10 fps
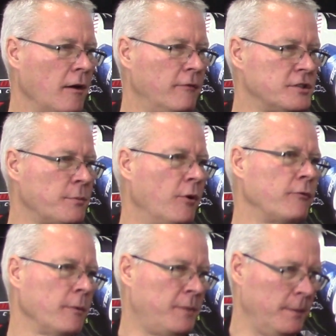are visible
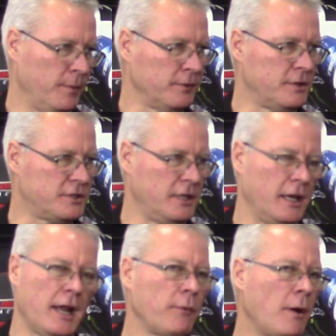for people to see,
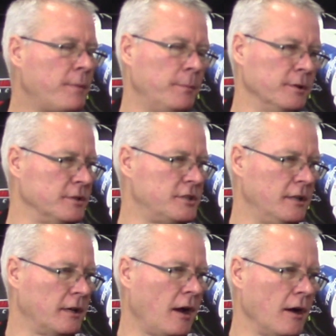and I want people to see
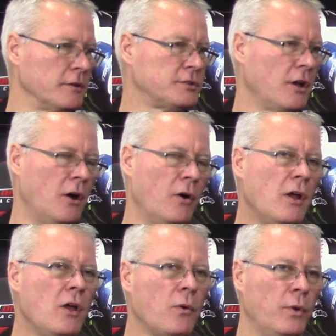the cars. So yeah.
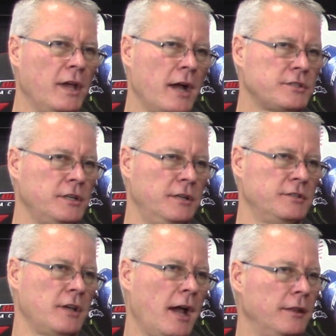we actually
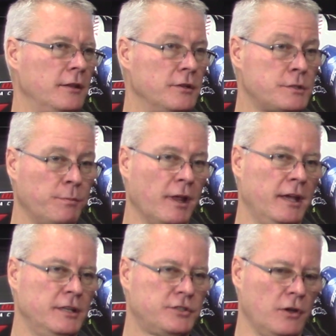designed the
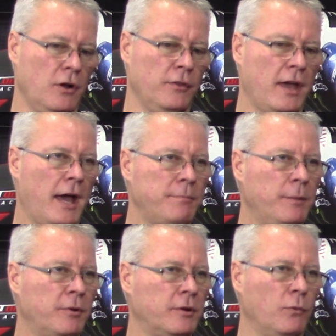display so that
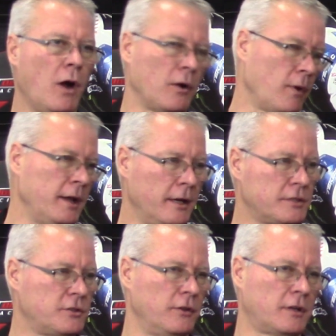people could walk right
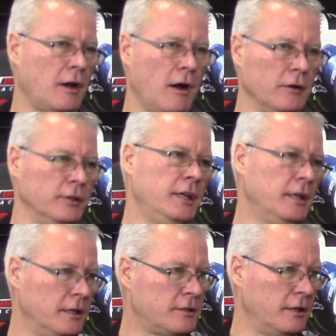next to the car, lean
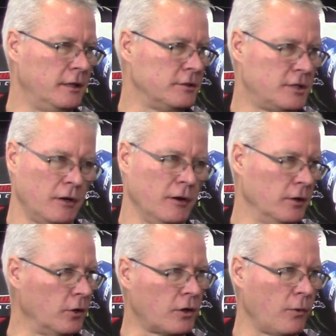into the
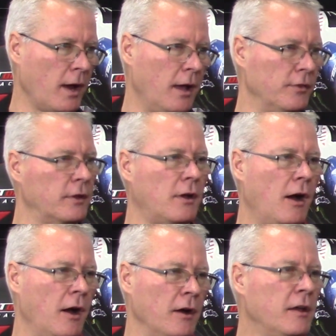interior, look around the
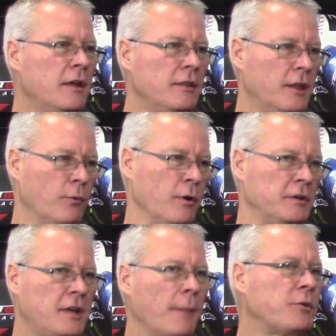car. They
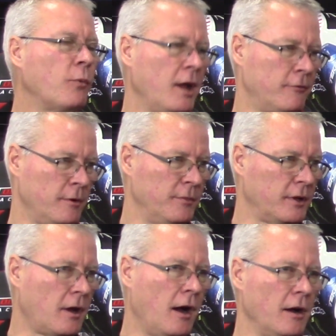weren't kept away from the
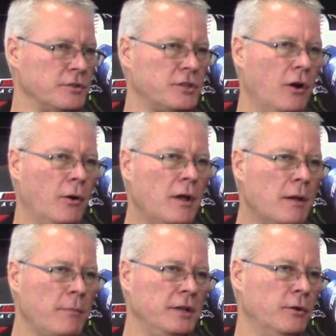car. So
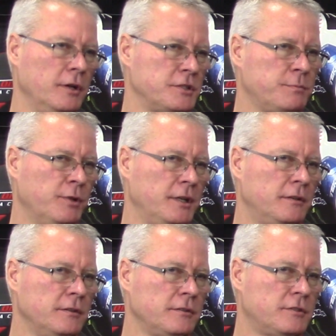by doing a split
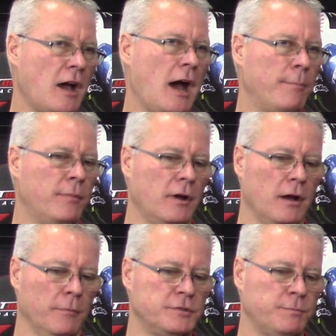top
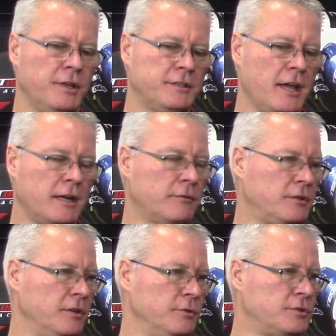or split deck
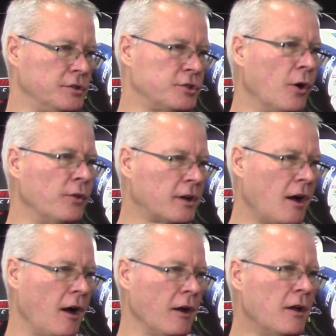to, to show the
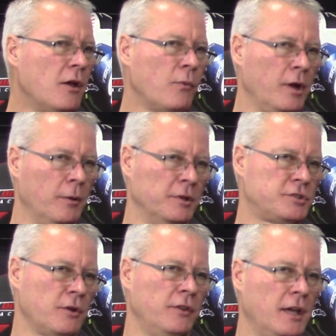car, we were able
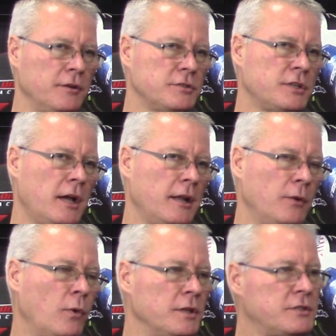to show the underside
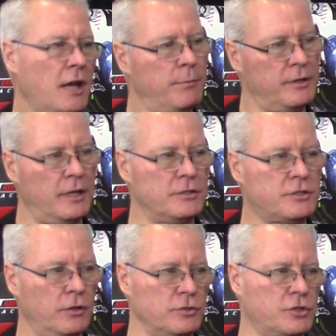on one side, but then
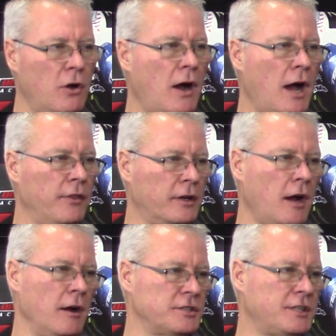still show how the
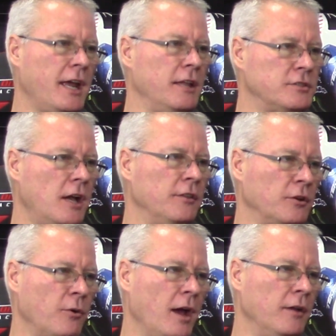car stands on
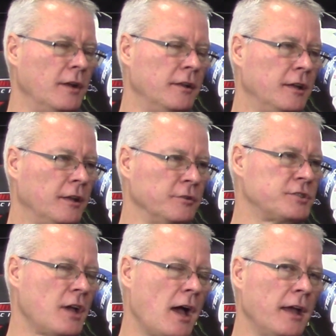the ground on the other
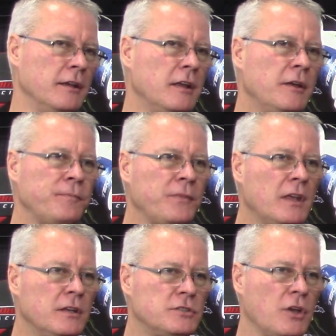side.
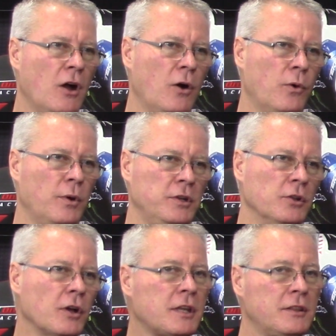Yeah. So when you
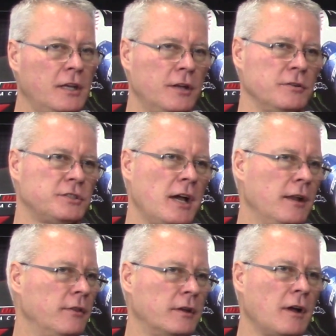look at the
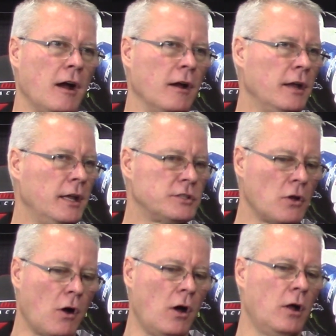underside of the car, it's
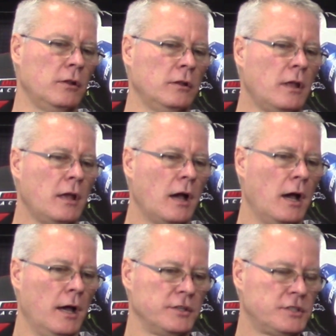all
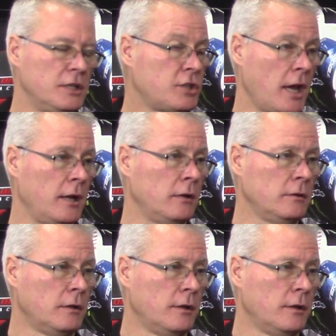uh, C channel.